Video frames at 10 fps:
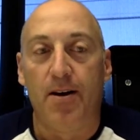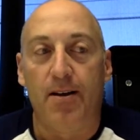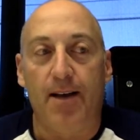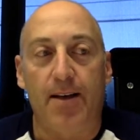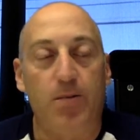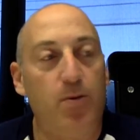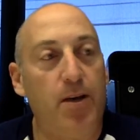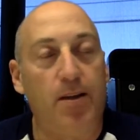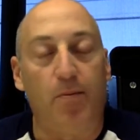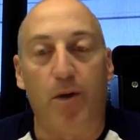last
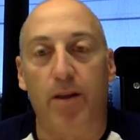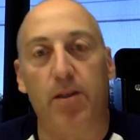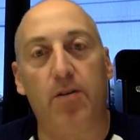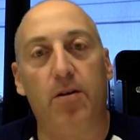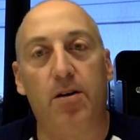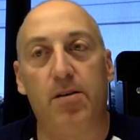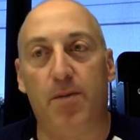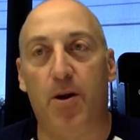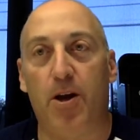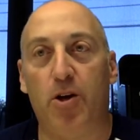week, the Brandon Cooks,
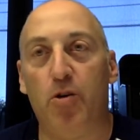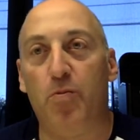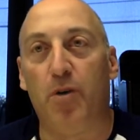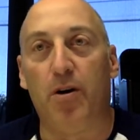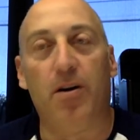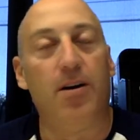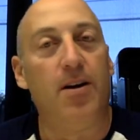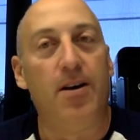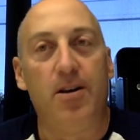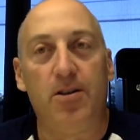Amari Cooper,
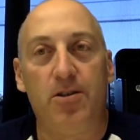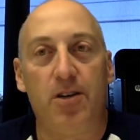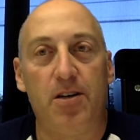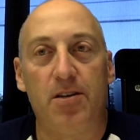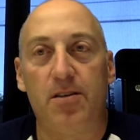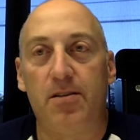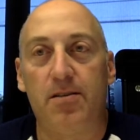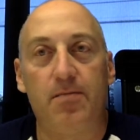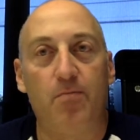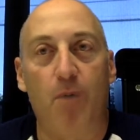just,
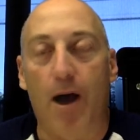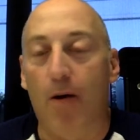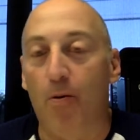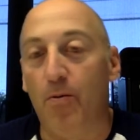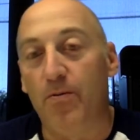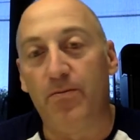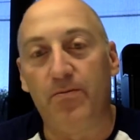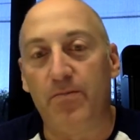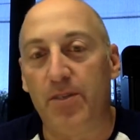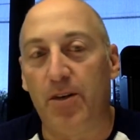wow,
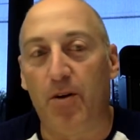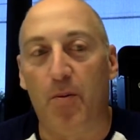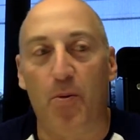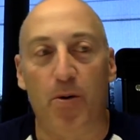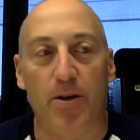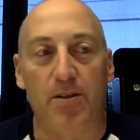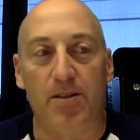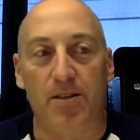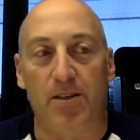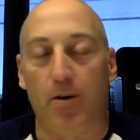0 points
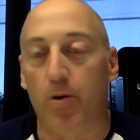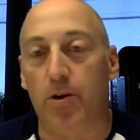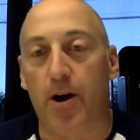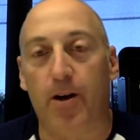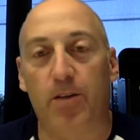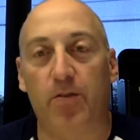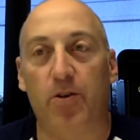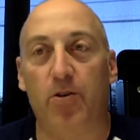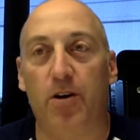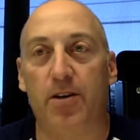and zero targets for
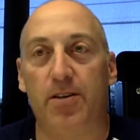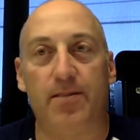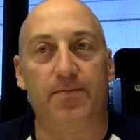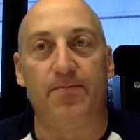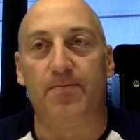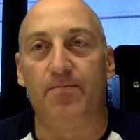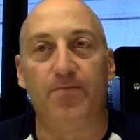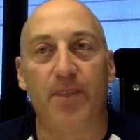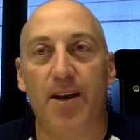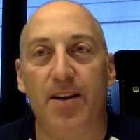Cooks and
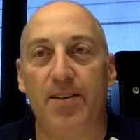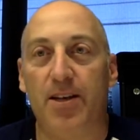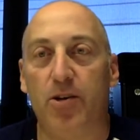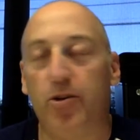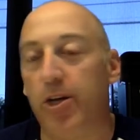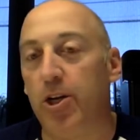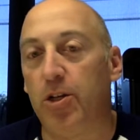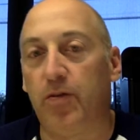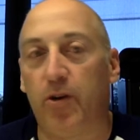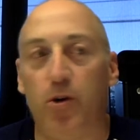single
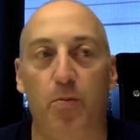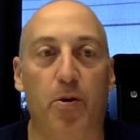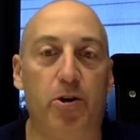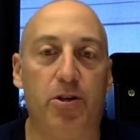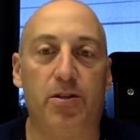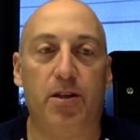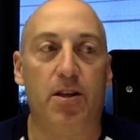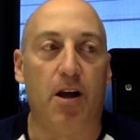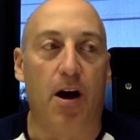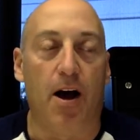digits for Cooper. It just
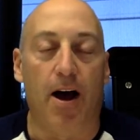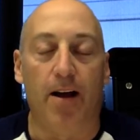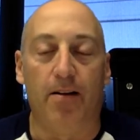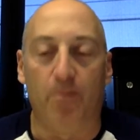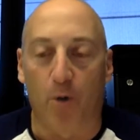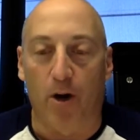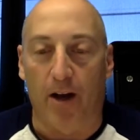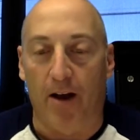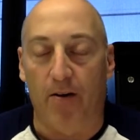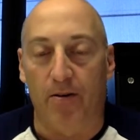did not work
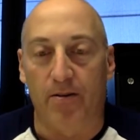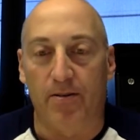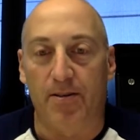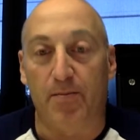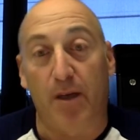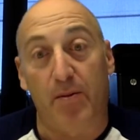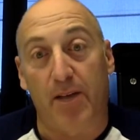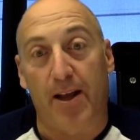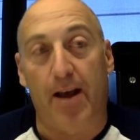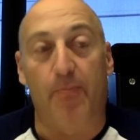out. Sometimes
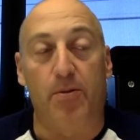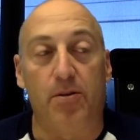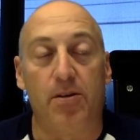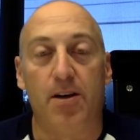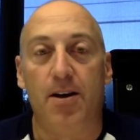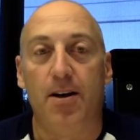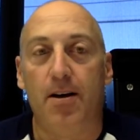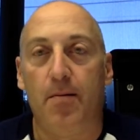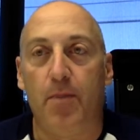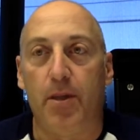that happens.
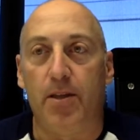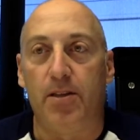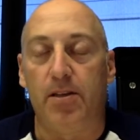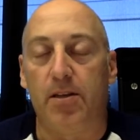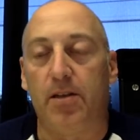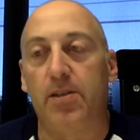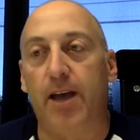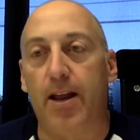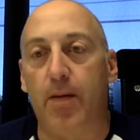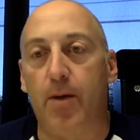But this is an
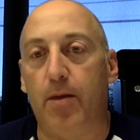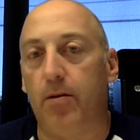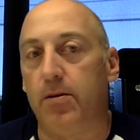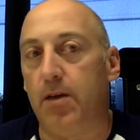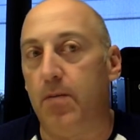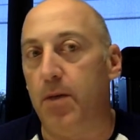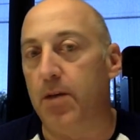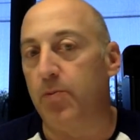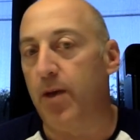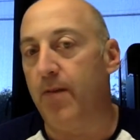exciting week 13
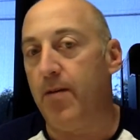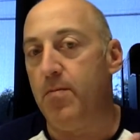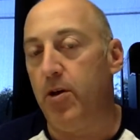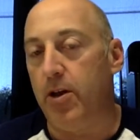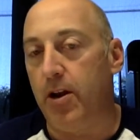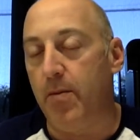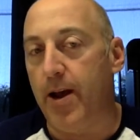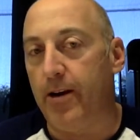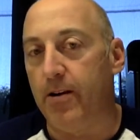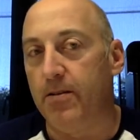because we have a millionaire
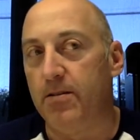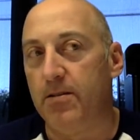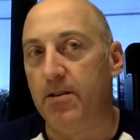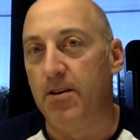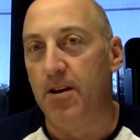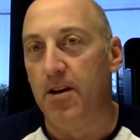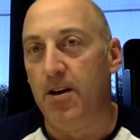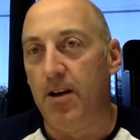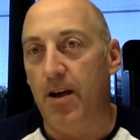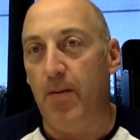maker,
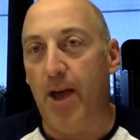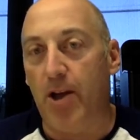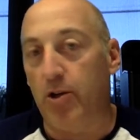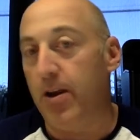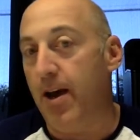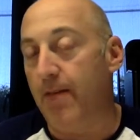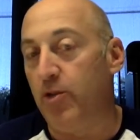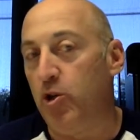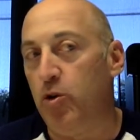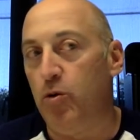and we actually have
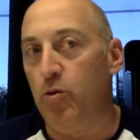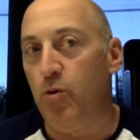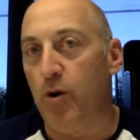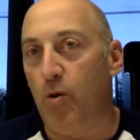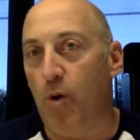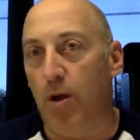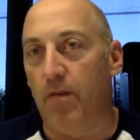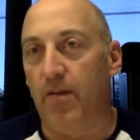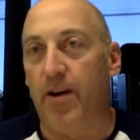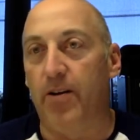two
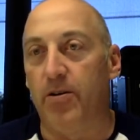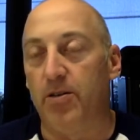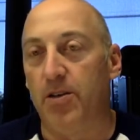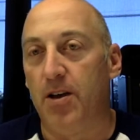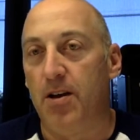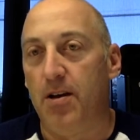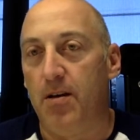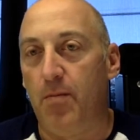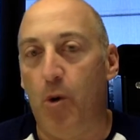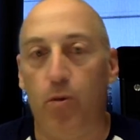qualifiers,
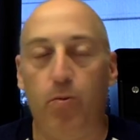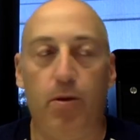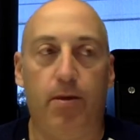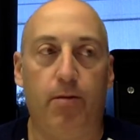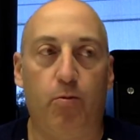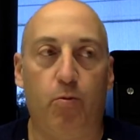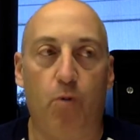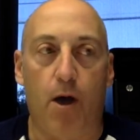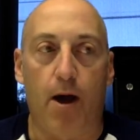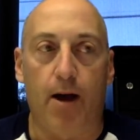both with
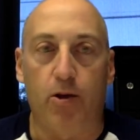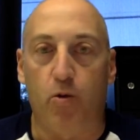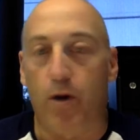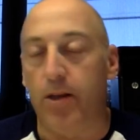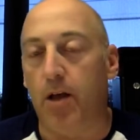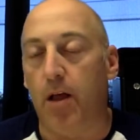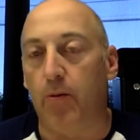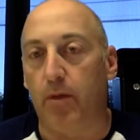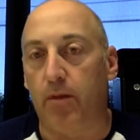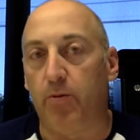a
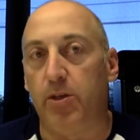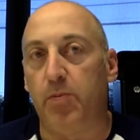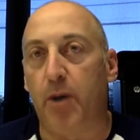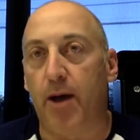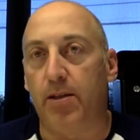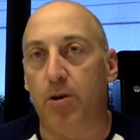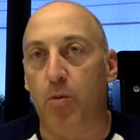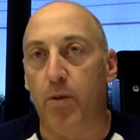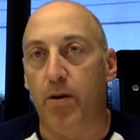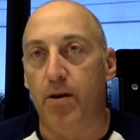$20 with three spots
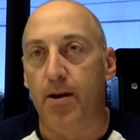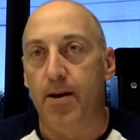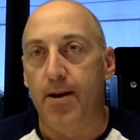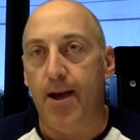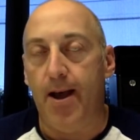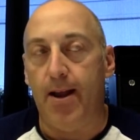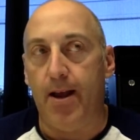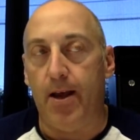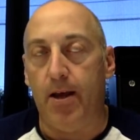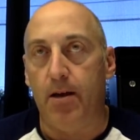open and
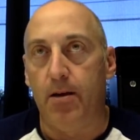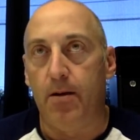a